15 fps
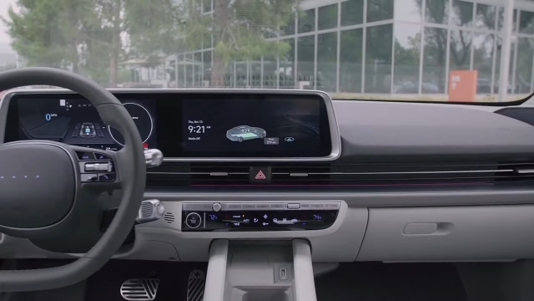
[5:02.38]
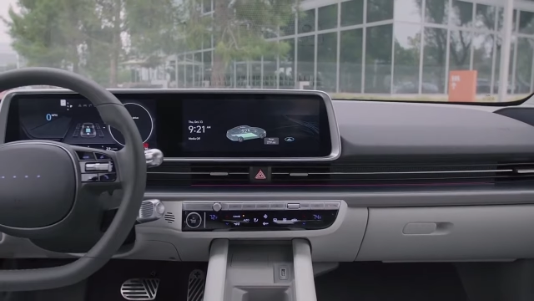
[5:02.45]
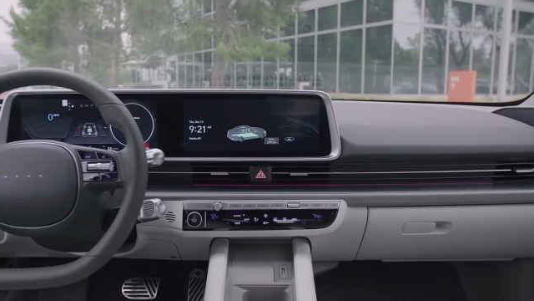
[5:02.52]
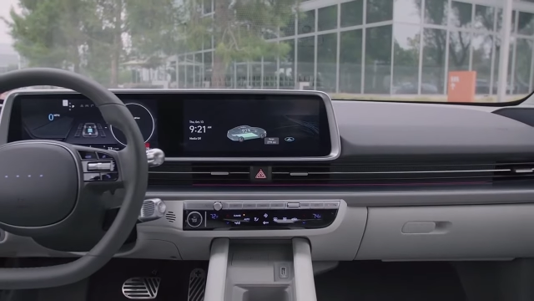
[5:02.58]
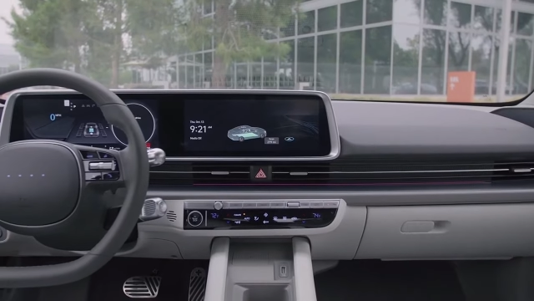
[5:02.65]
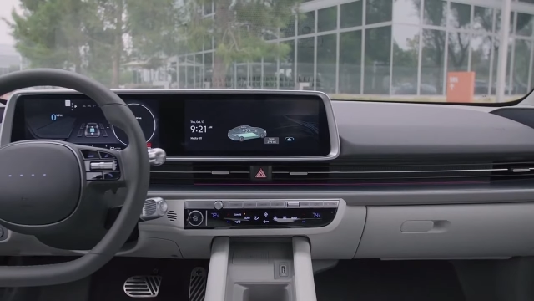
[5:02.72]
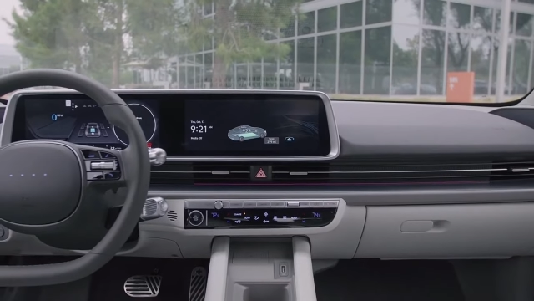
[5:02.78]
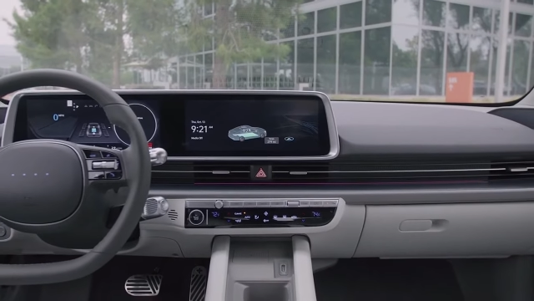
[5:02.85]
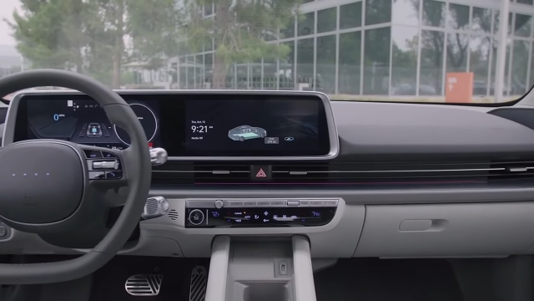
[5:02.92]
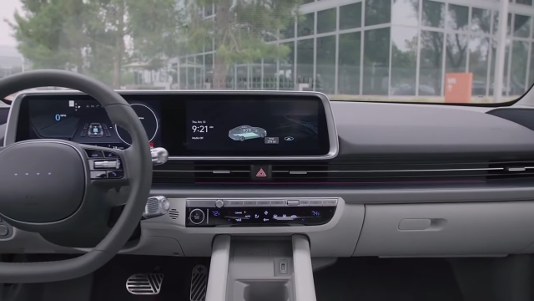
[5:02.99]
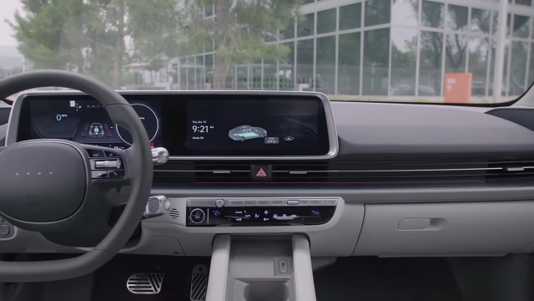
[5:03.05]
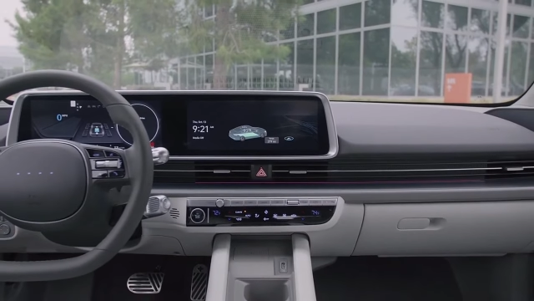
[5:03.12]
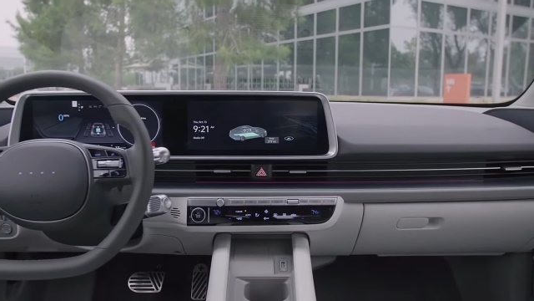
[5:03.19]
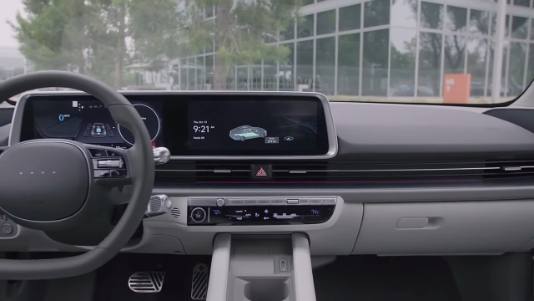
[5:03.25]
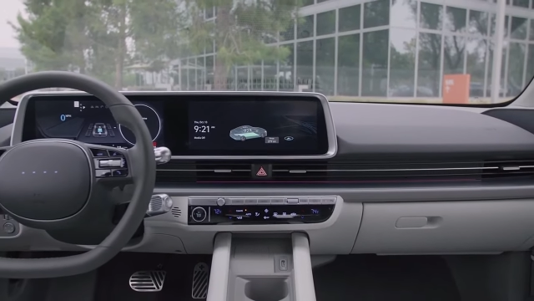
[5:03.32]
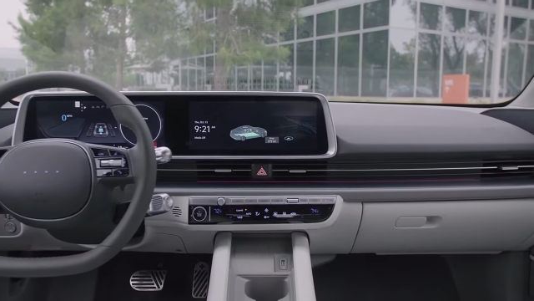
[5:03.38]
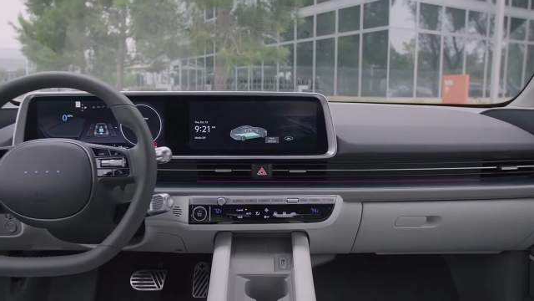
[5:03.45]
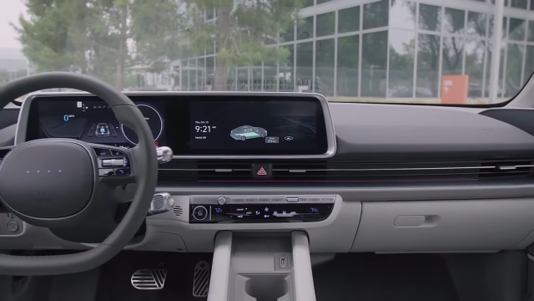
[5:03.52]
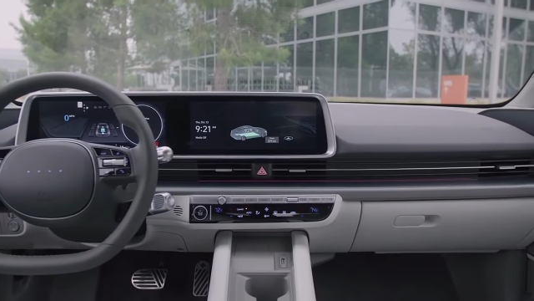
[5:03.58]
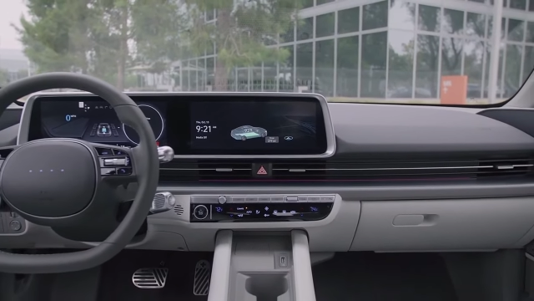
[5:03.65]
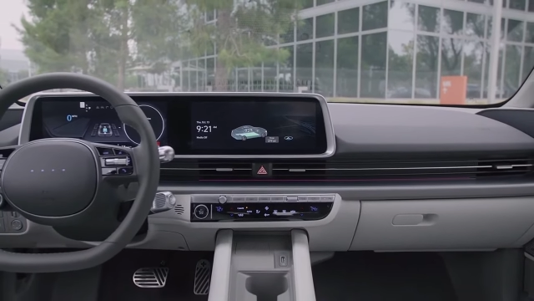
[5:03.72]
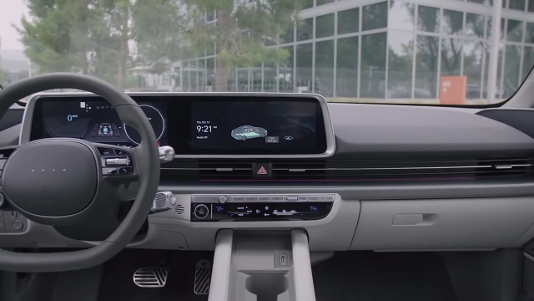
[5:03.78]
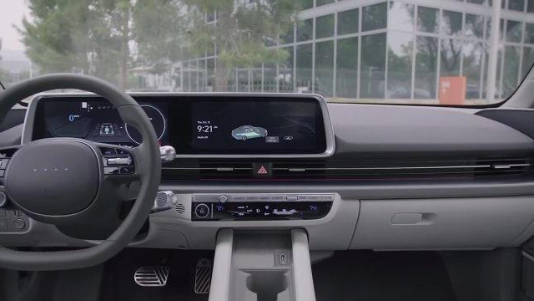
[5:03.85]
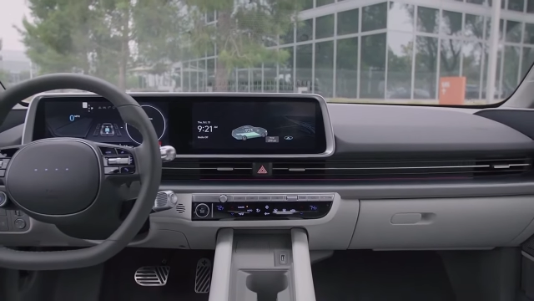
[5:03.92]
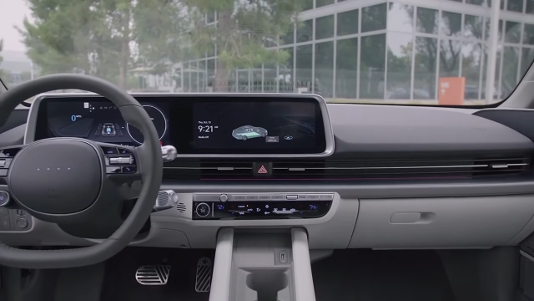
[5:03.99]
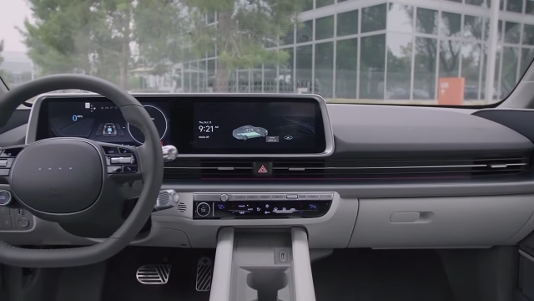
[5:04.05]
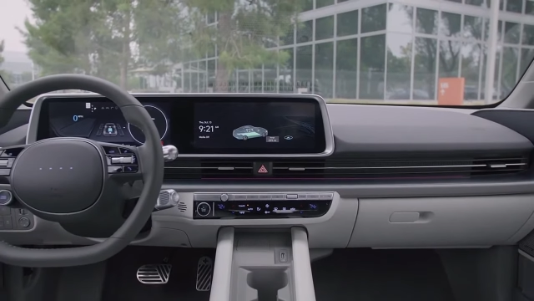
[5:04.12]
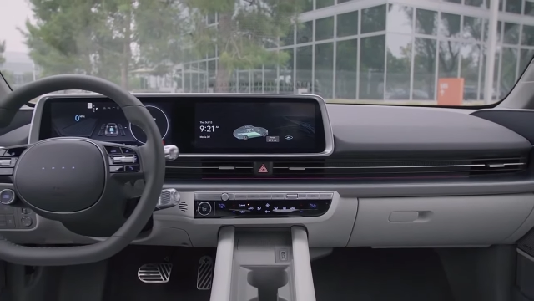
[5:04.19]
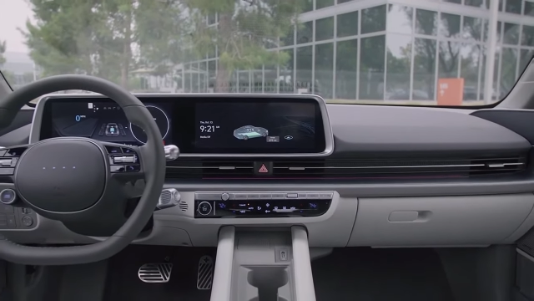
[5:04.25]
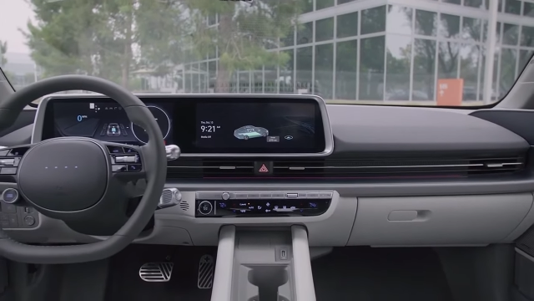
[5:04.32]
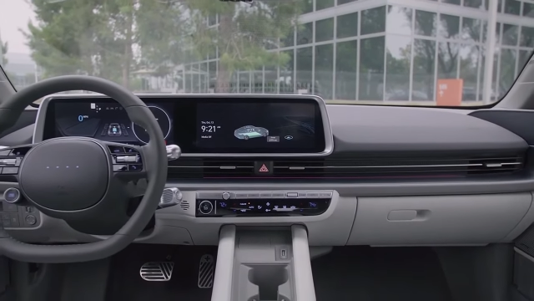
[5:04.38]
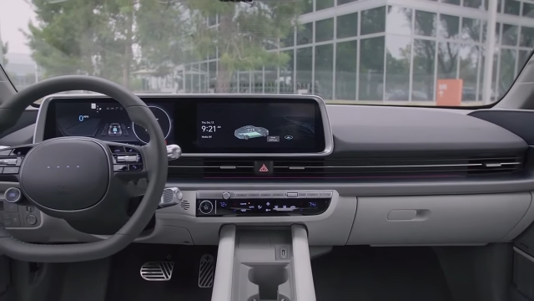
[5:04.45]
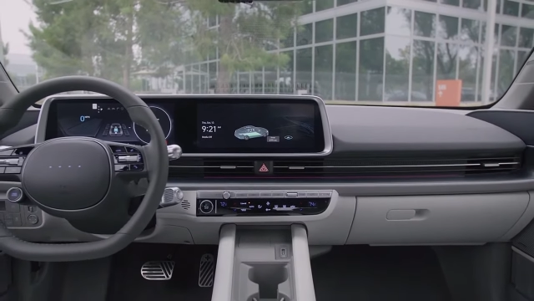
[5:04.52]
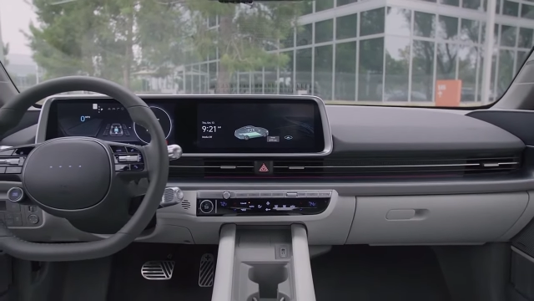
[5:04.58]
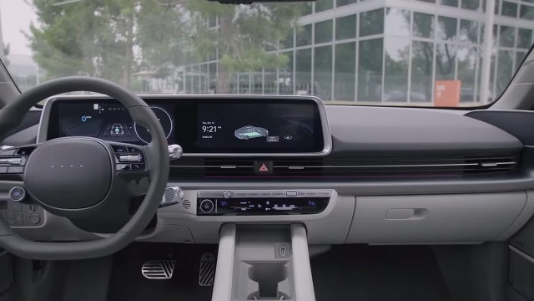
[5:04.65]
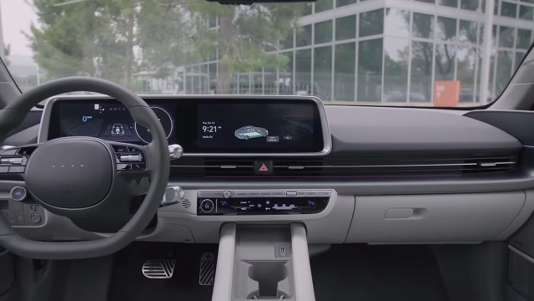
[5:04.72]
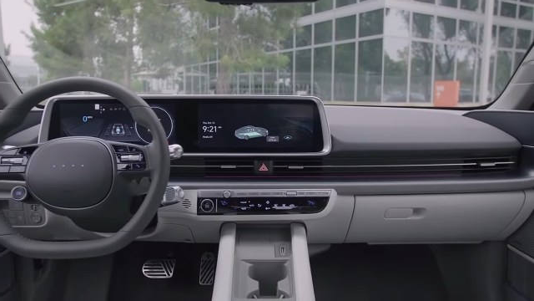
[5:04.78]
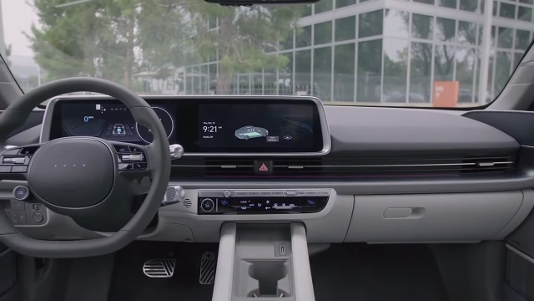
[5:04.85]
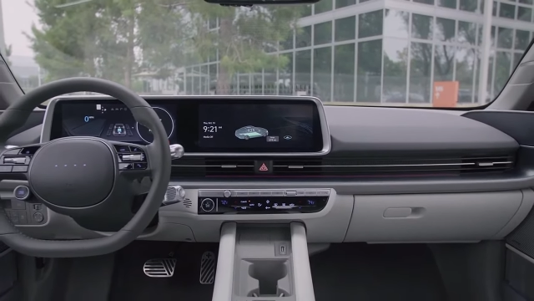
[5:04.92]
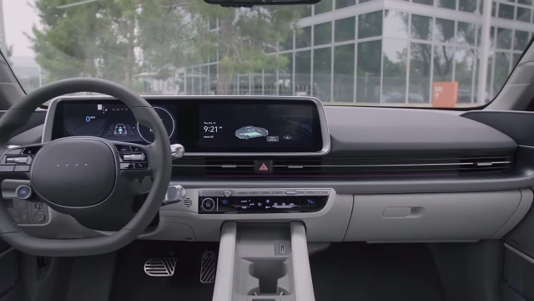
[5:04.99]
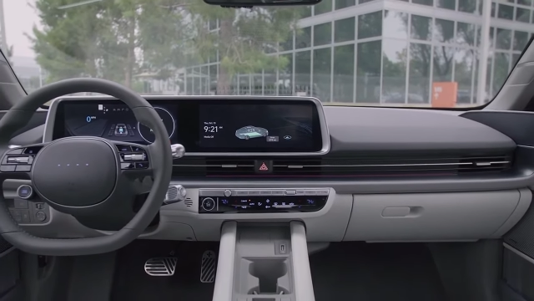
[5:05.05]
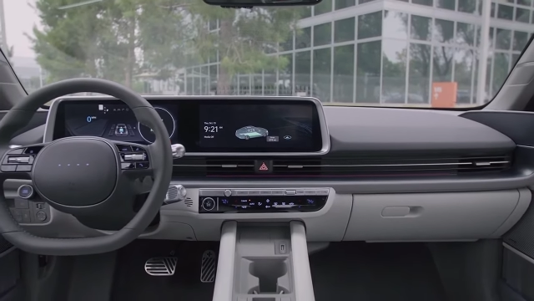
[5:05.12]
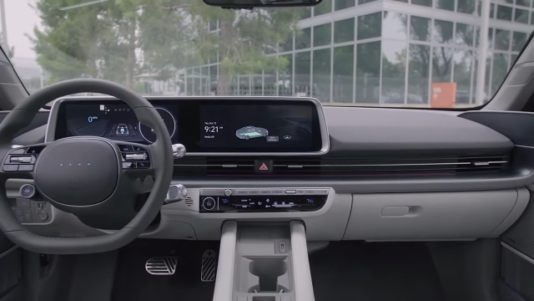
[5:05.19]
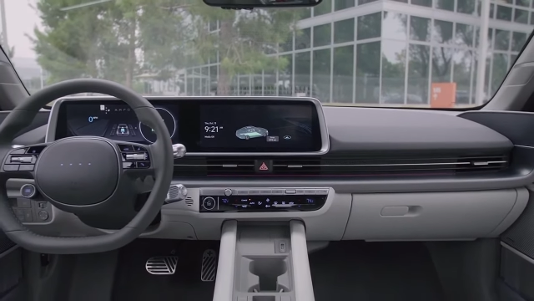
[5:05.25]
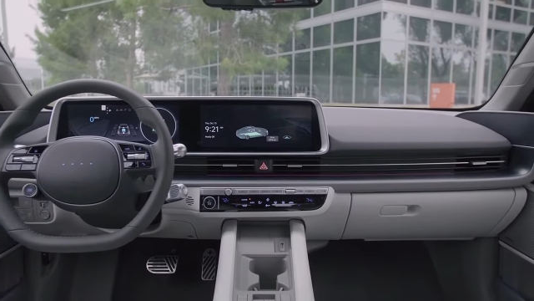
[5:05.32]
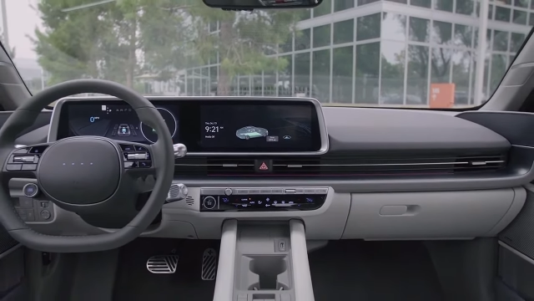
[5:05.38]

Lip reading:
Nobody's mouth can be seen.